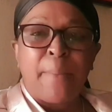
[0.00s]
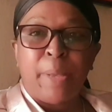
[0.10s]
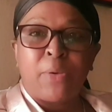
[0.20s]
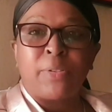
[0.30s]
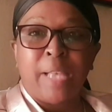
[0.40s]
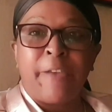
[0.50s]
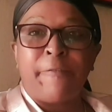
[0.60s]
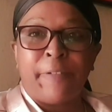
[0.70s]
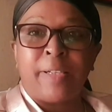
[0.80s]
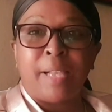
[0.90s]
because I
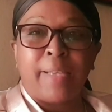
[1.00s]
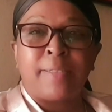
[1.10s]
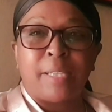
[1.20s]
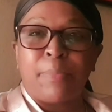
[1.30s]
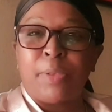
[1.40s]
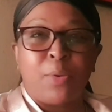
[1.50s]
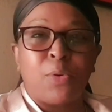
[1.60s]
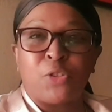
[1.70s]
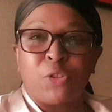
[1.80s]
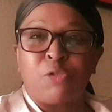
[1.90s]
felt like something
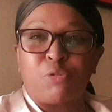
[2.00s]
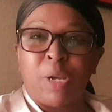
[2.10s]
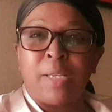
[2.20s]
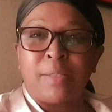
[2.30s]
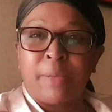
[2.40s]
was not right,